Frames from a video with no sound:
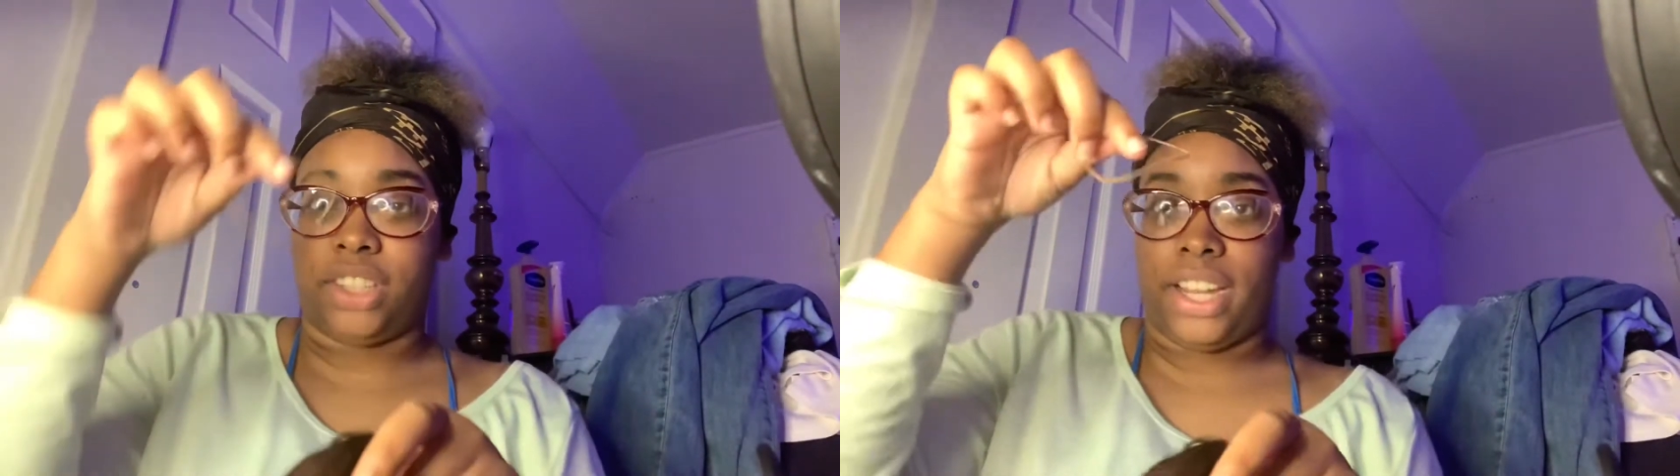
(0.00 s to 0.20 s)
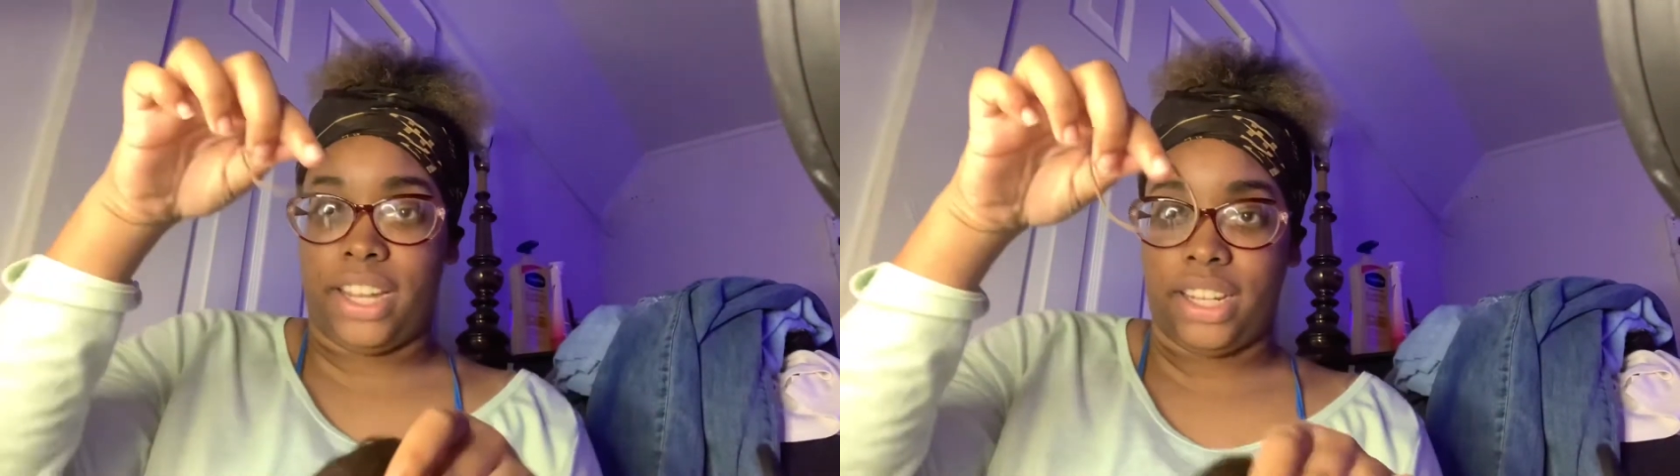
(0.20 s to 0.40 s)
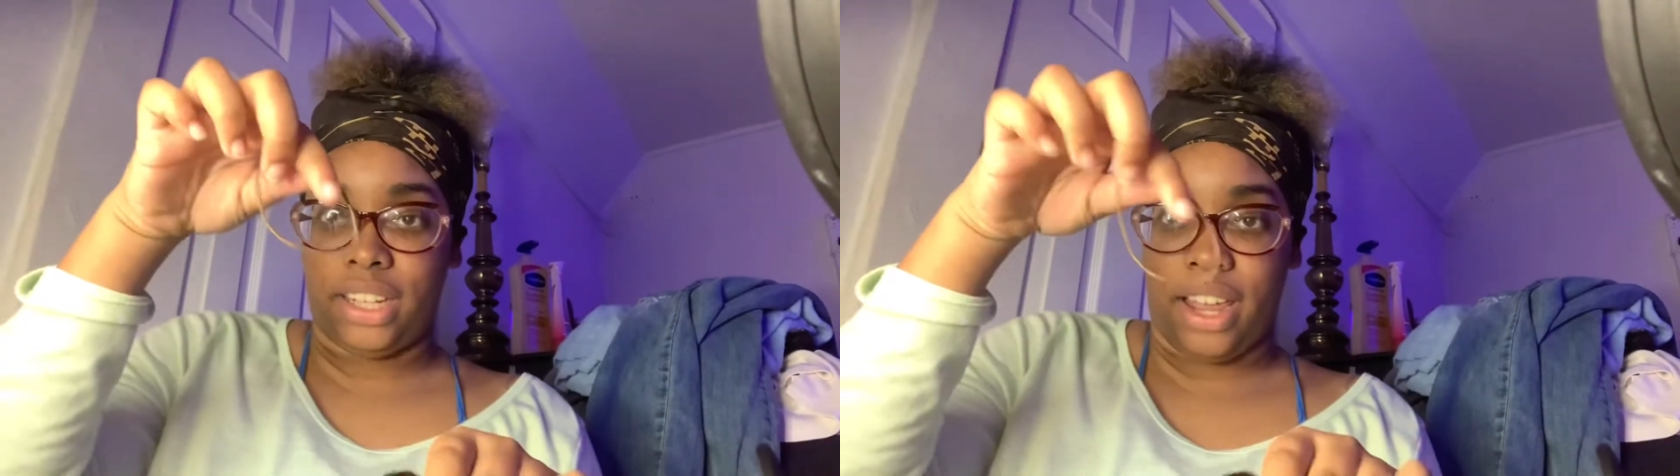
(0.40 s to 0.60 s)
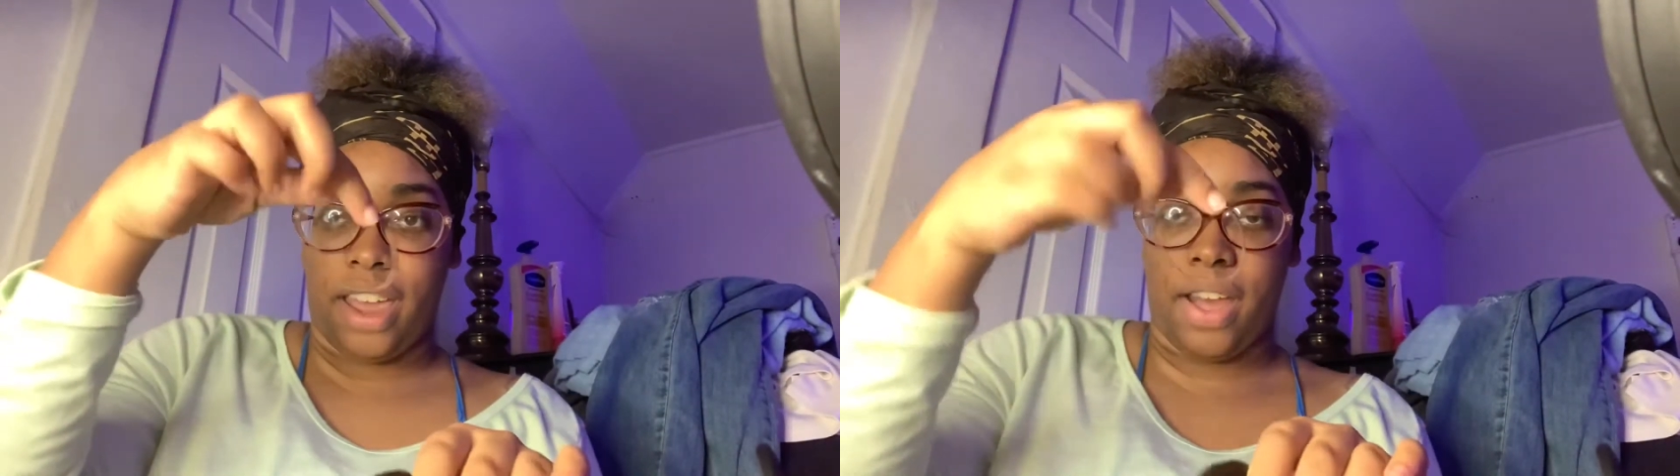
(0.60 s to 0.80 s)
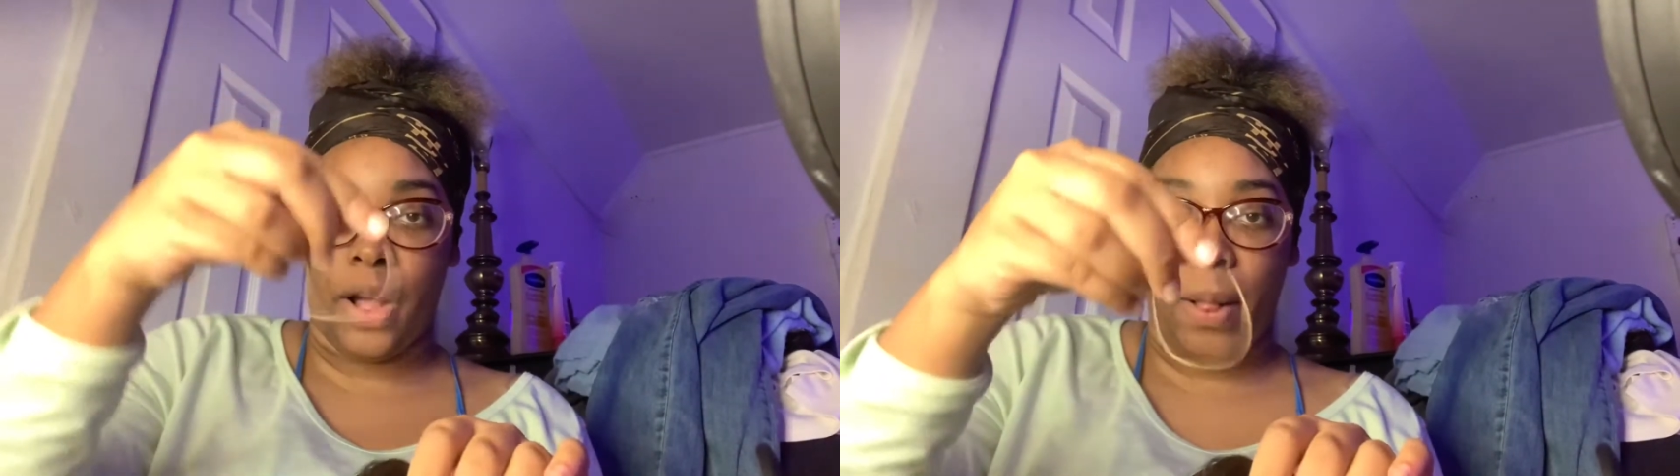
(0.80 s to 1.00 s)
I get like
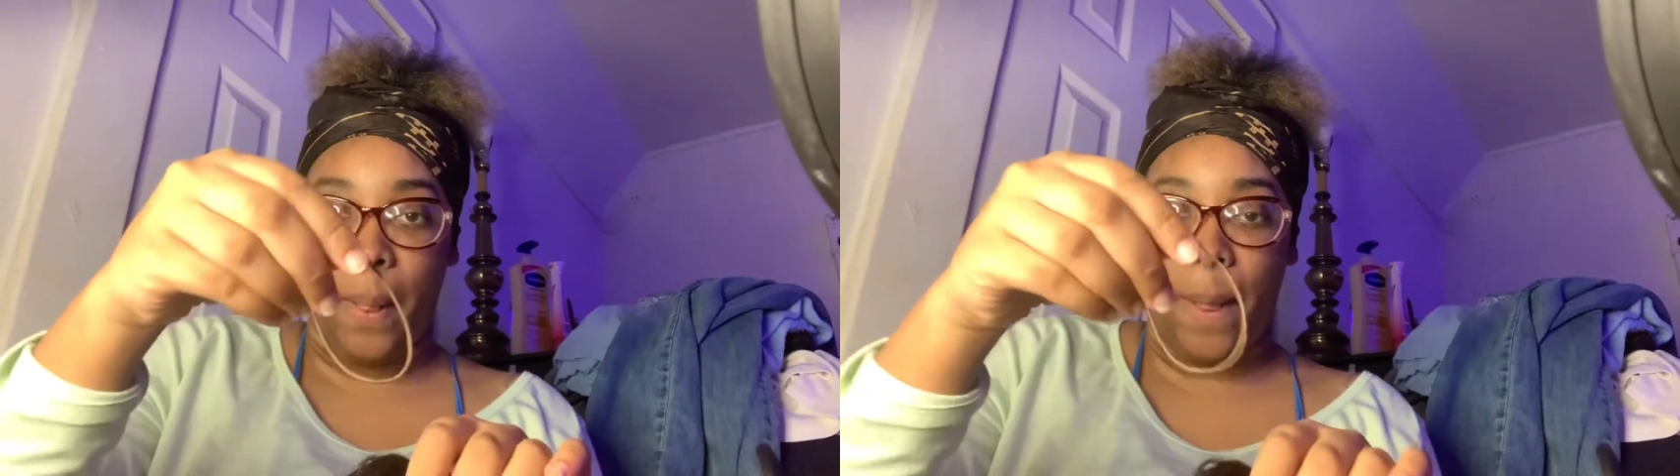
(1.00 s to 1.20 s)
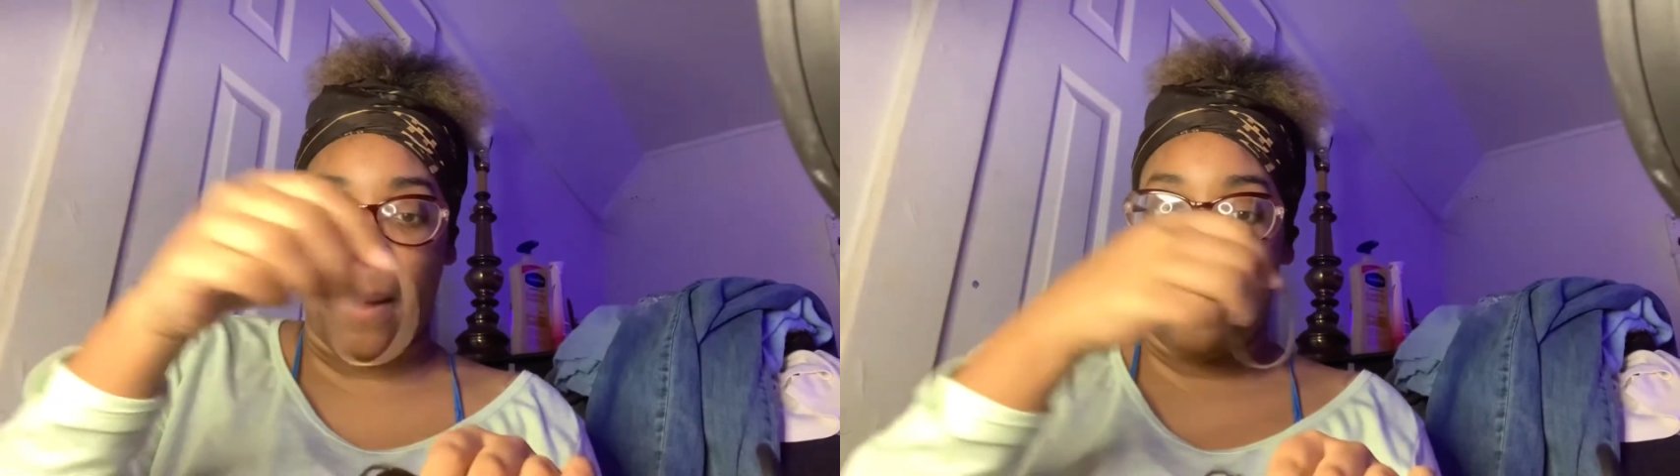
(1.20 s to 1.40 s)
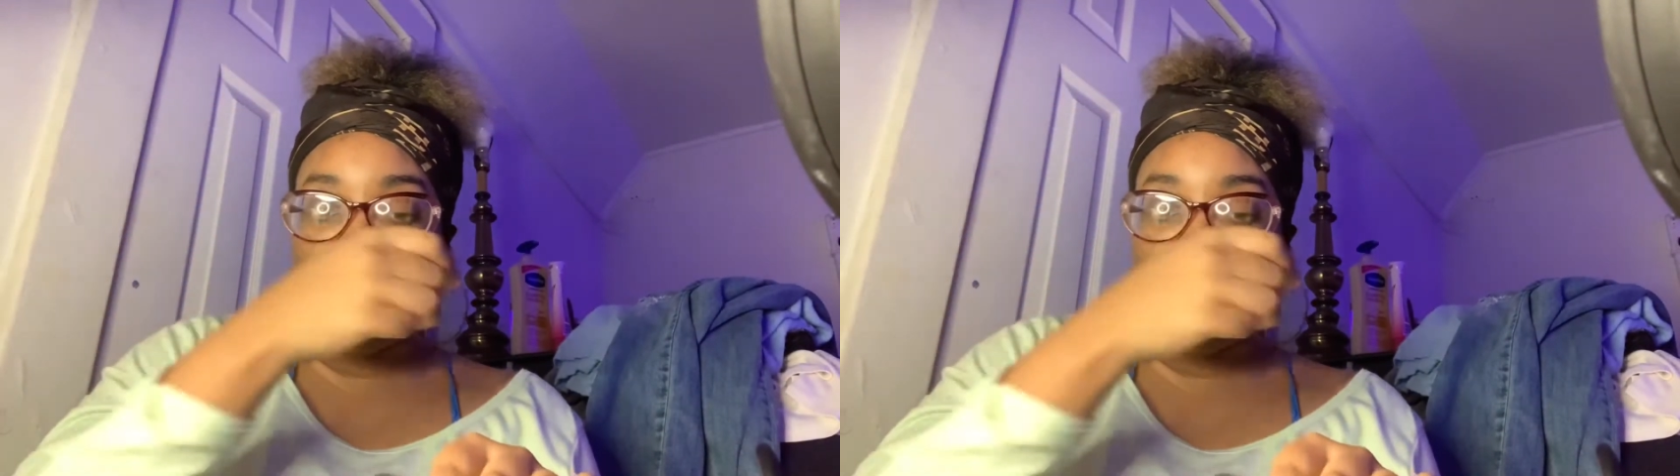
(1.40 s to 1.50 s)
a